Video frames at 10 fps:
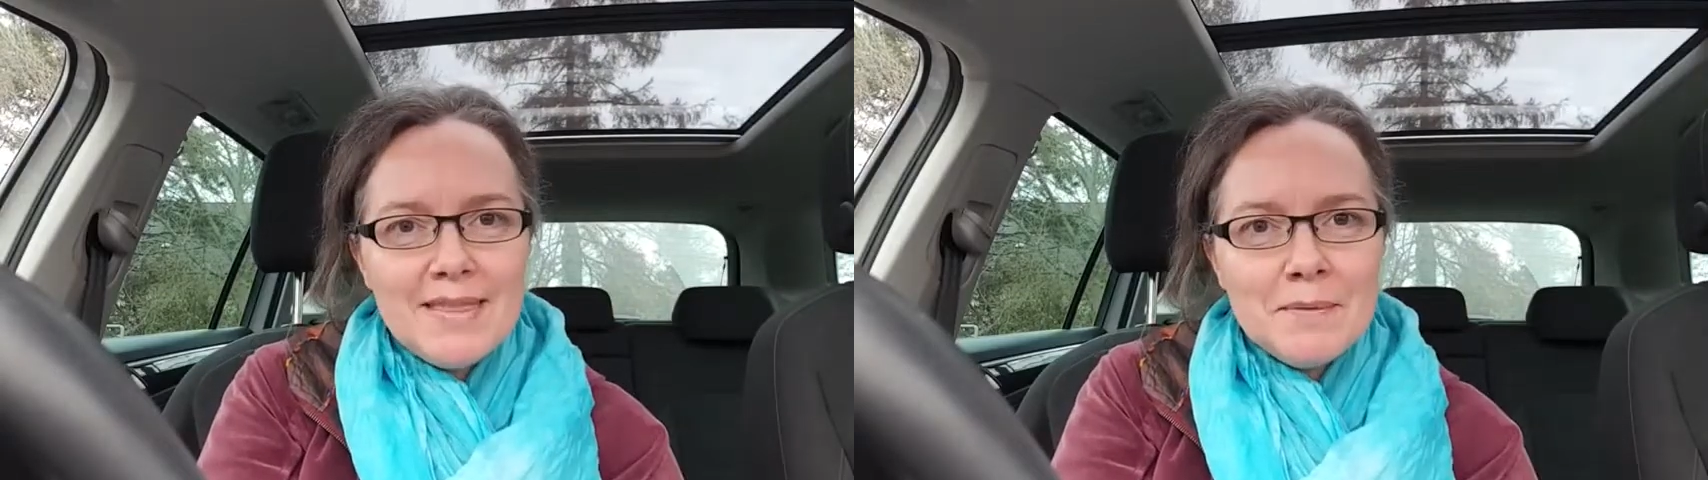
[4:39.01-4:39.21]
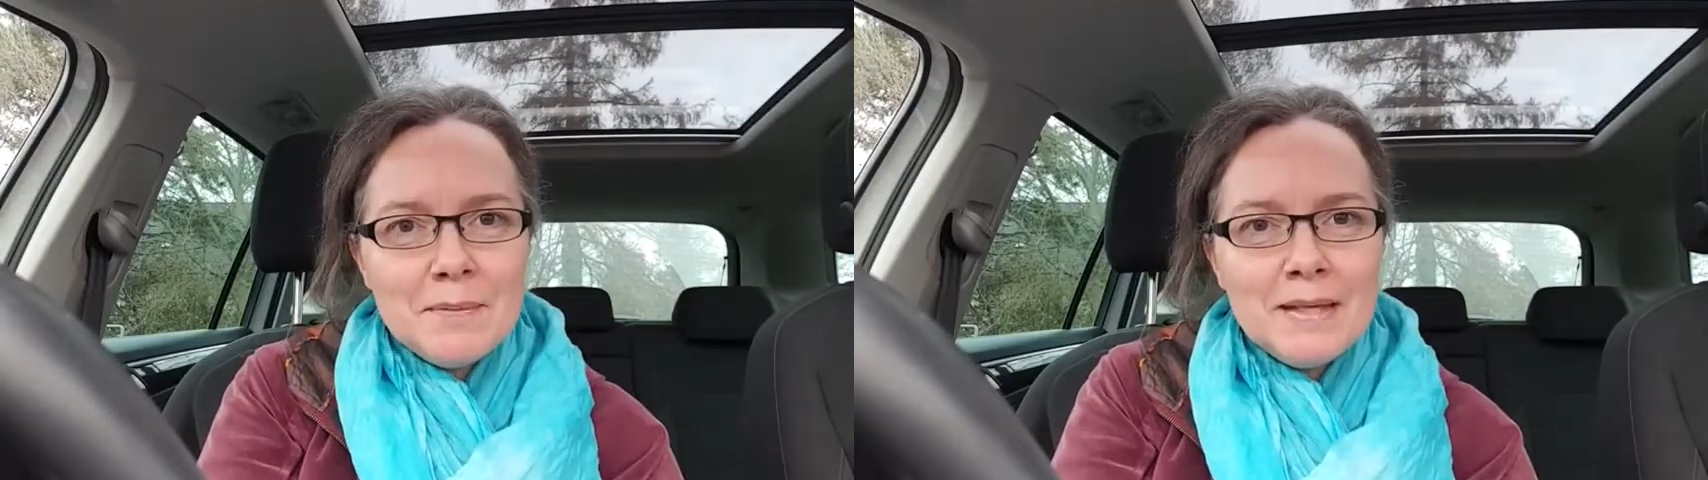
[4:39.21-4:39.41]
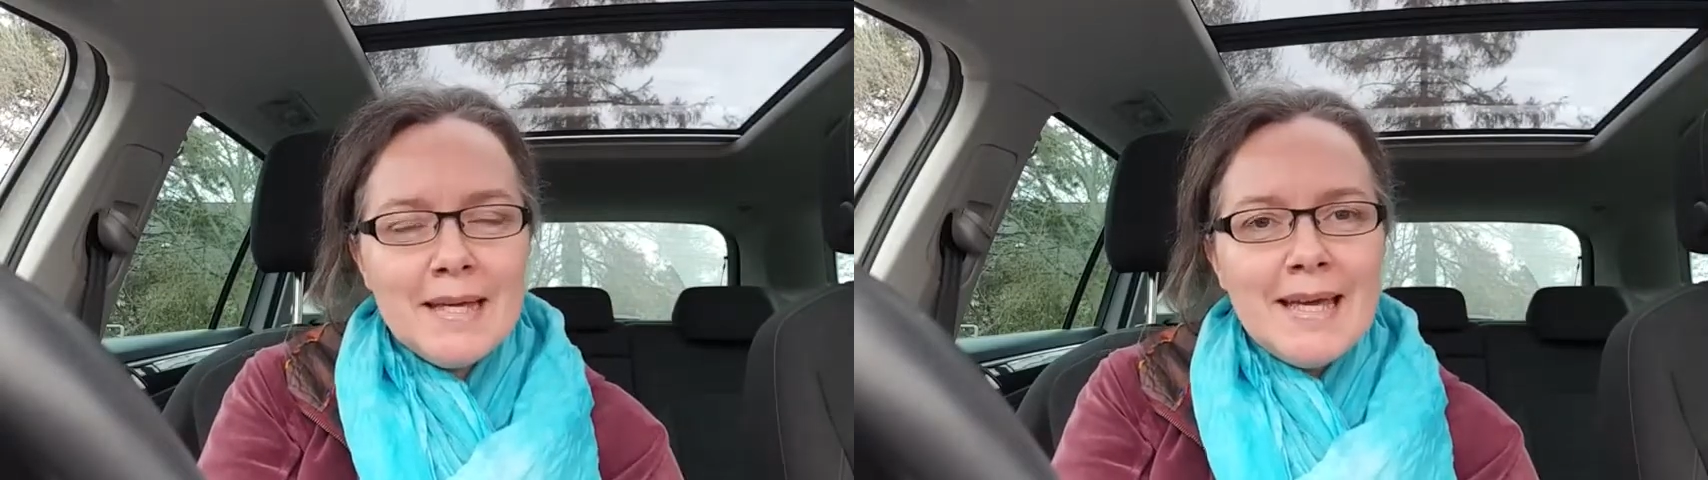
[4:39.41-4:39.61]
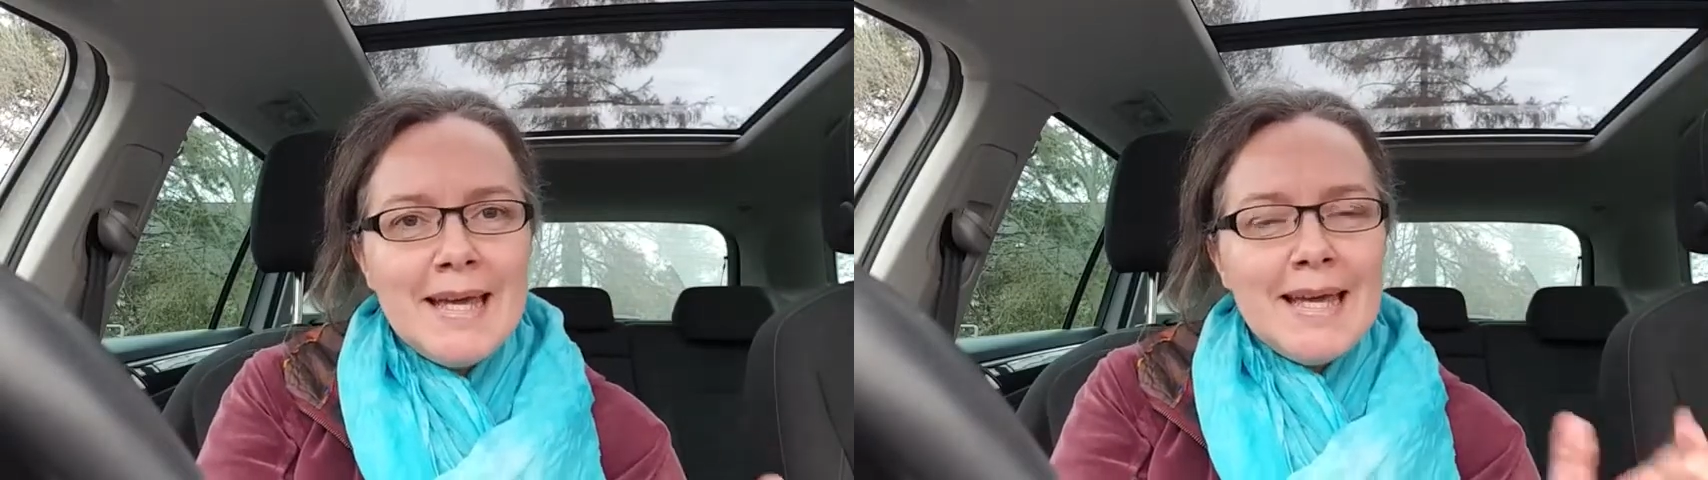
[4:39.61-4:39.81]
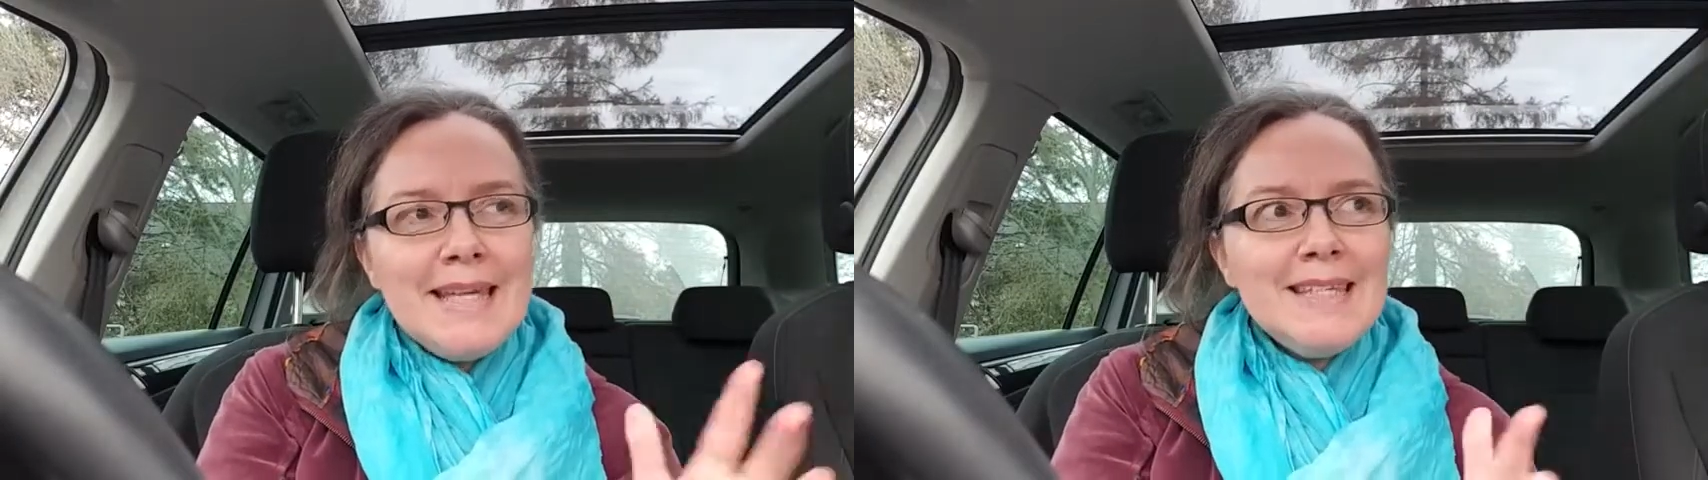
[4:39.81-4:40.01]
them?
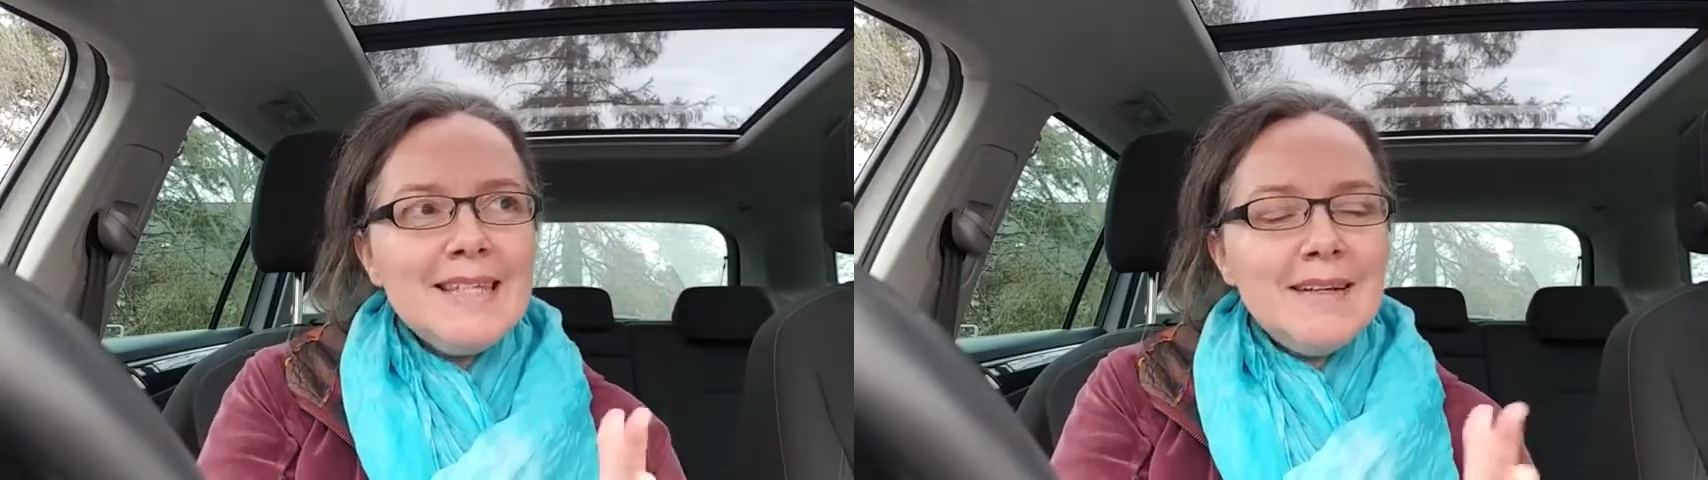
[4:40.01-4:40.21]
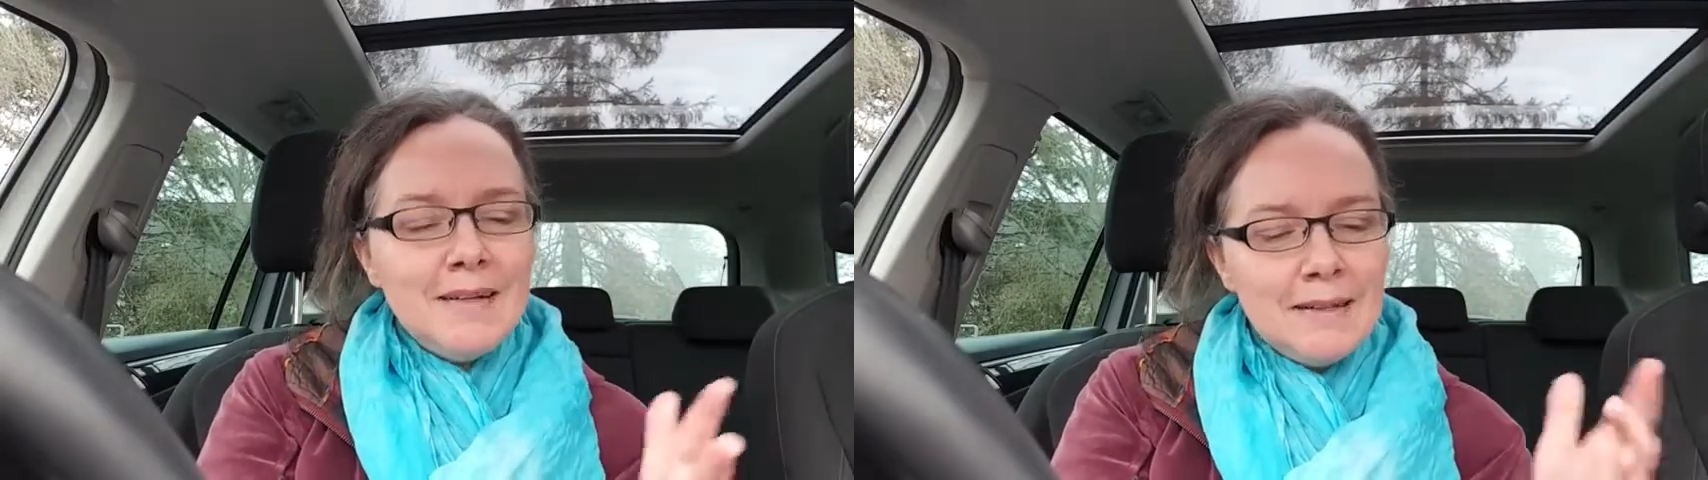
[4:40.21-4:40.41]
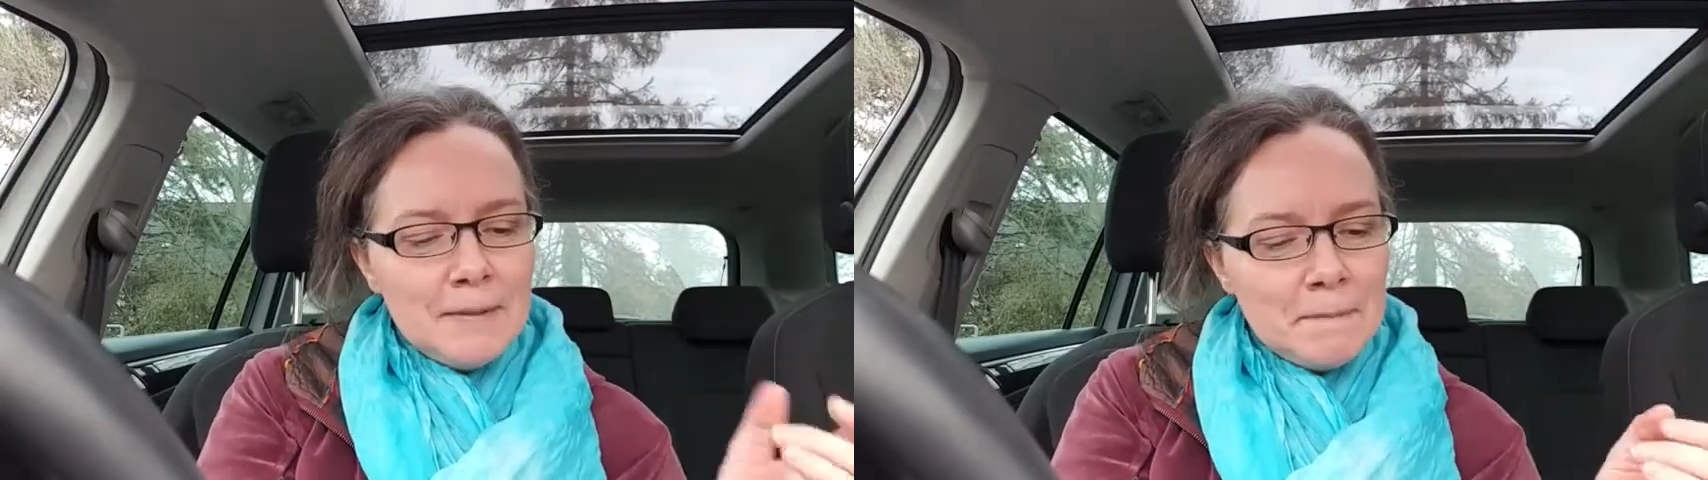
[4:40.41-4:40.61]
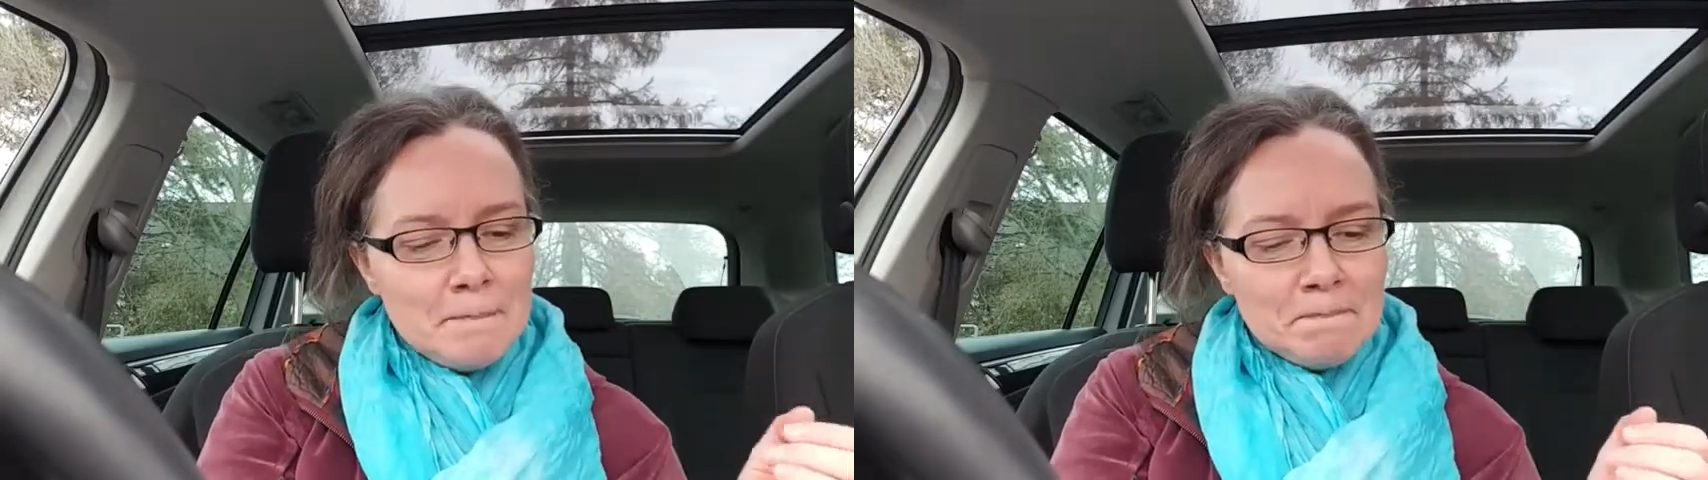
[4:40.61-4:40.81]
Is it going to